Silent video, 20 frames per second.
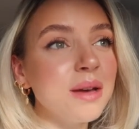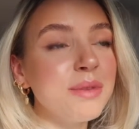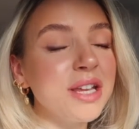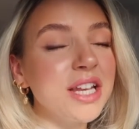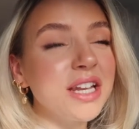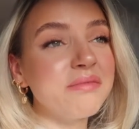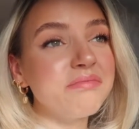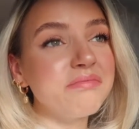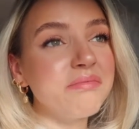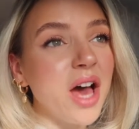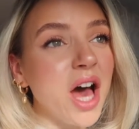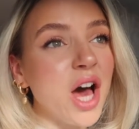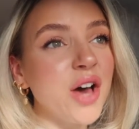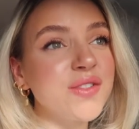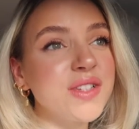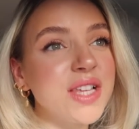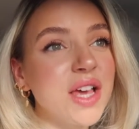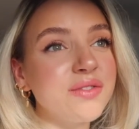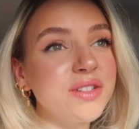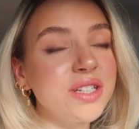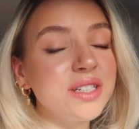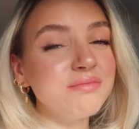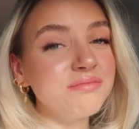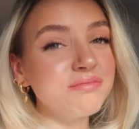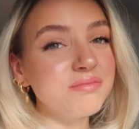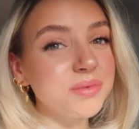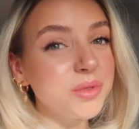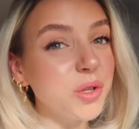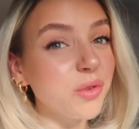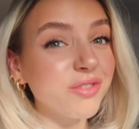I mean, 7:30,
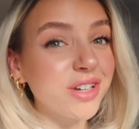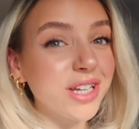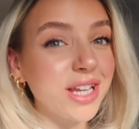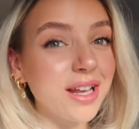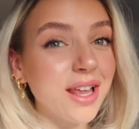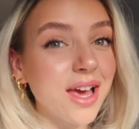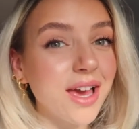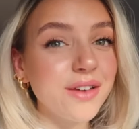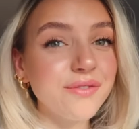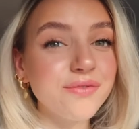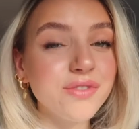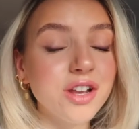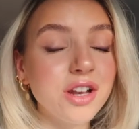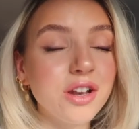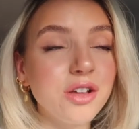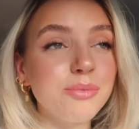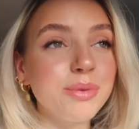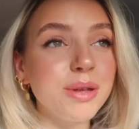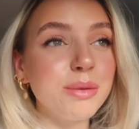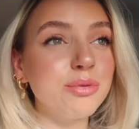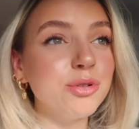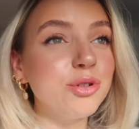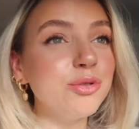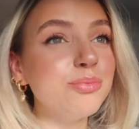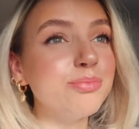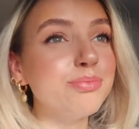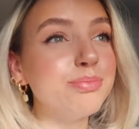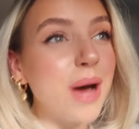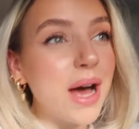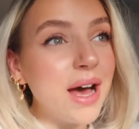not really a lion for a lot of
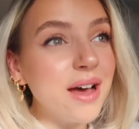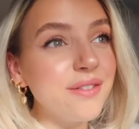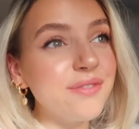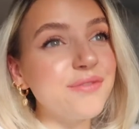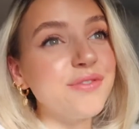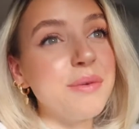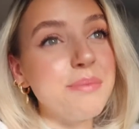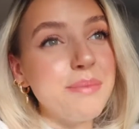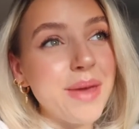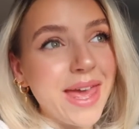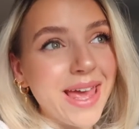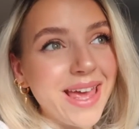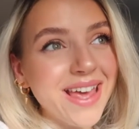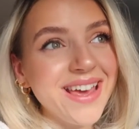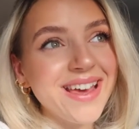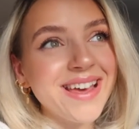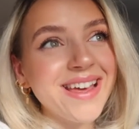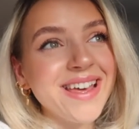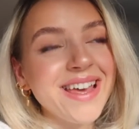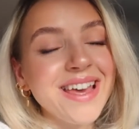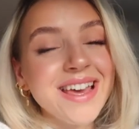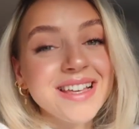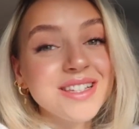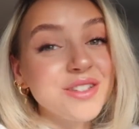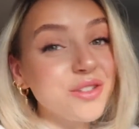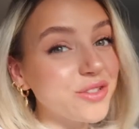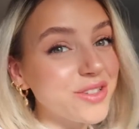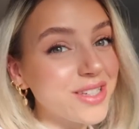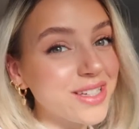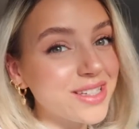people, but for me,
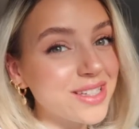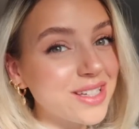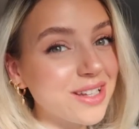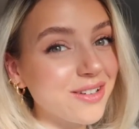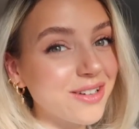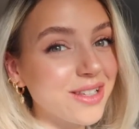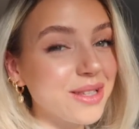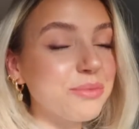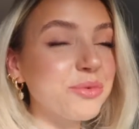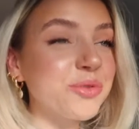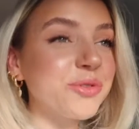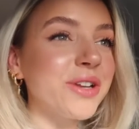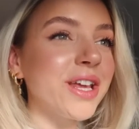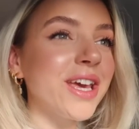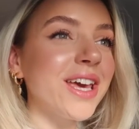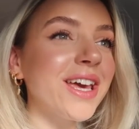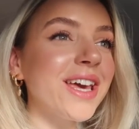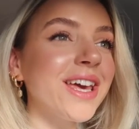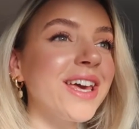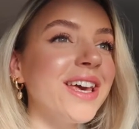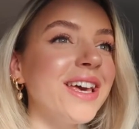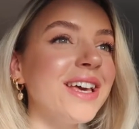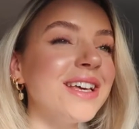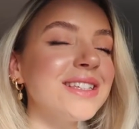it's not 6 o'clock in the morning.